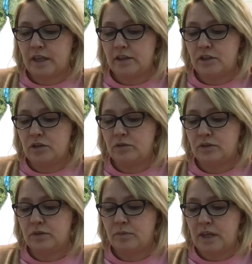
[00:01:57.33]
get
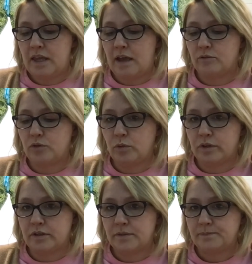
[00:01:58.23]
used to being
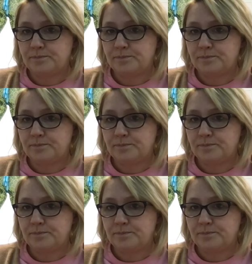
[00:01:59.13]
outdoors.